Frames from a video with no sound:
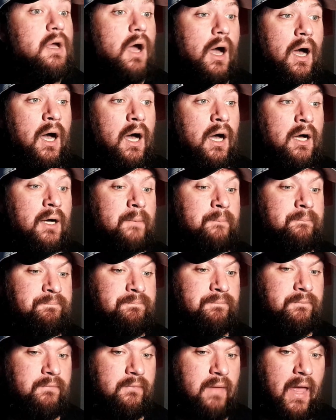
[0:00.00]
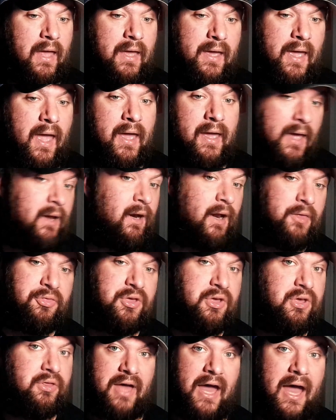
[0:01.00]
And I
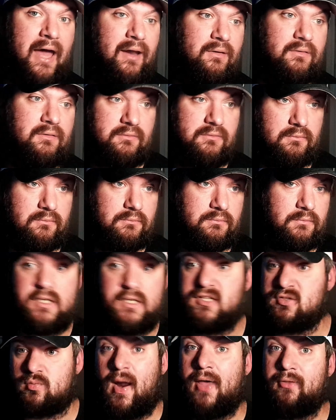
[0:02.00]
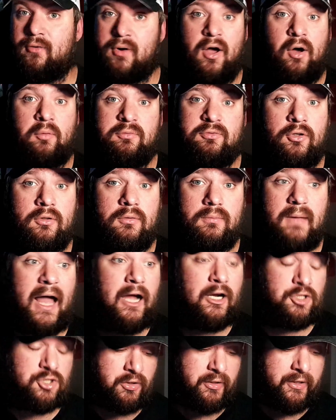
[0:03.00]
think that is rather helpful,
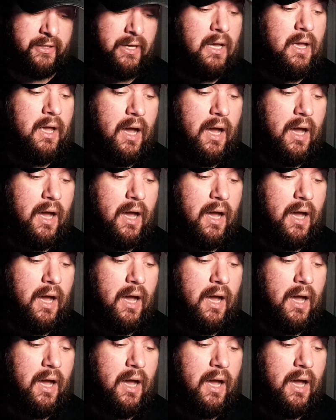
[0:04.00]
actually.